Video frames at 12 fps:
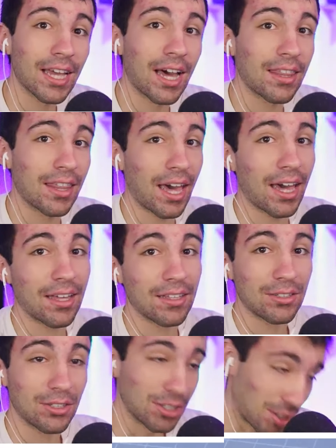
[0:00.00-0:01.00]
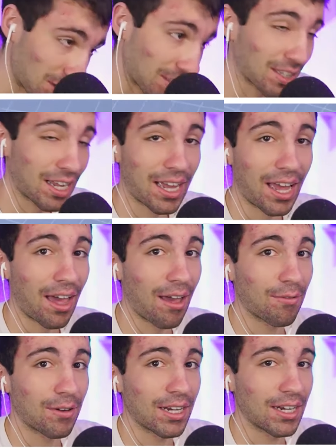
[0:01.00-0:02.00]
on that just like I have right